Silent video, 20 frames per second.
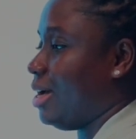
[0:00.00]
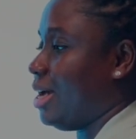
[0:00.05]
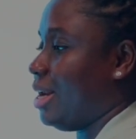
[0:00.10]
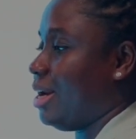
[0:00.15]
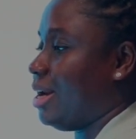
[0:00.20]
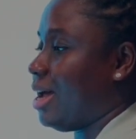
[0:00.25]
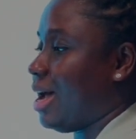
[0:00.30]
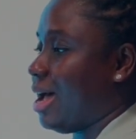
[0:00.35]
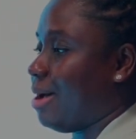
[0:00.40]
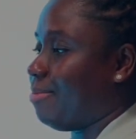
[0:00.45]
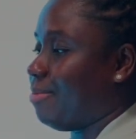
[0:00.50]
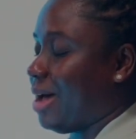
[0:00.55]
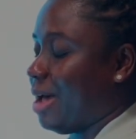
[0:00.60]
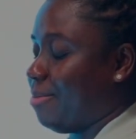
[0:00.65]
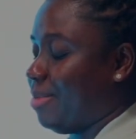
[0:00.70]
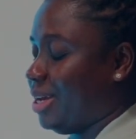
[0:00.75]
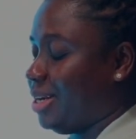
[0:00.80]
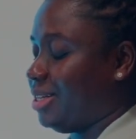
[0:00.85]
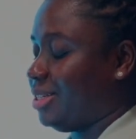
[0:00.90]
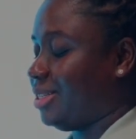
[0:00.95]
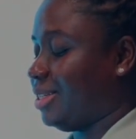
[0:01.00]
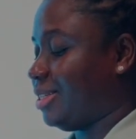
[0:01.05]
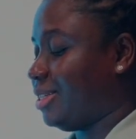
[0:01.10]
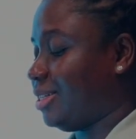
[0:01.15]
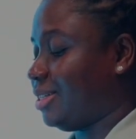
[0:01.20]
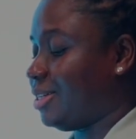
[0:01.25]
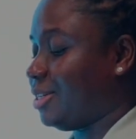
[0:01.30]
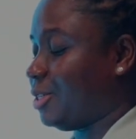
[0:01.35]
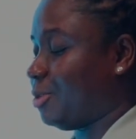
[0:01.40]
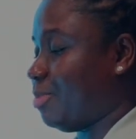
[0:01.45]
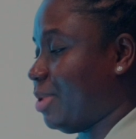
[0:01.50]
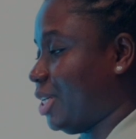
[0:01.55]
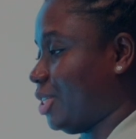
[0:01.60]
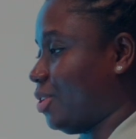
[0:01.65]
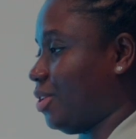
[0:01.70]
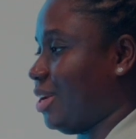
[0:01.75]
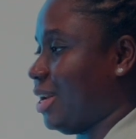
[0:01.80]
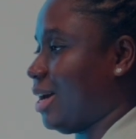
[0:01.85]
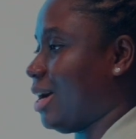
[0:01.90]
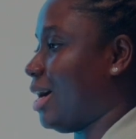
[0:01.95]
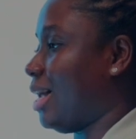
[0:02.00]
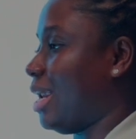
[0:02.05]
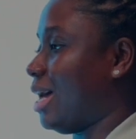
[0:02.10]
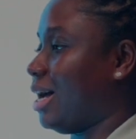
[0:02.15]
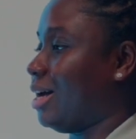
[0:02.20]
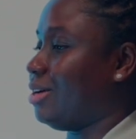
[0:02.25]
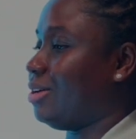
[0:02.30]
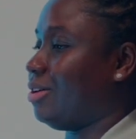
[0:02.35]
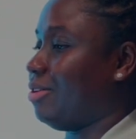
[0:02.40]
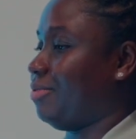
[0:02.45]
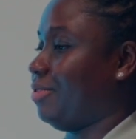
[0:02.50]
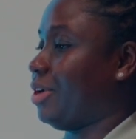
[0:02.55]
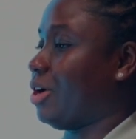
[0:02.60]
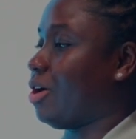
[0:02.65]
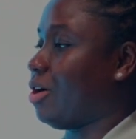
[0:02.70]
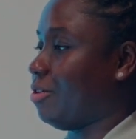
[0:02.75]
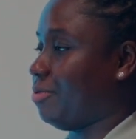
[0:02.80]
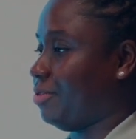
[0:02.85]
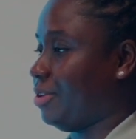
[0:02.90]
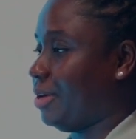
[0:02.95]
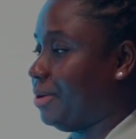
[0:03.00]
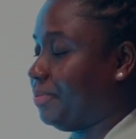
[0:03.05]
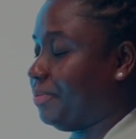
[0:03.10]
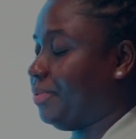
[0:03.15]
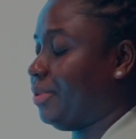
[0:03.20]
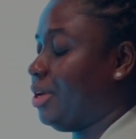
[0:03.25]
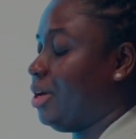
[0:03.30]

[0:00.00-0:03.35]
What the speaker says: And I make these decisions based on the color of the coffee.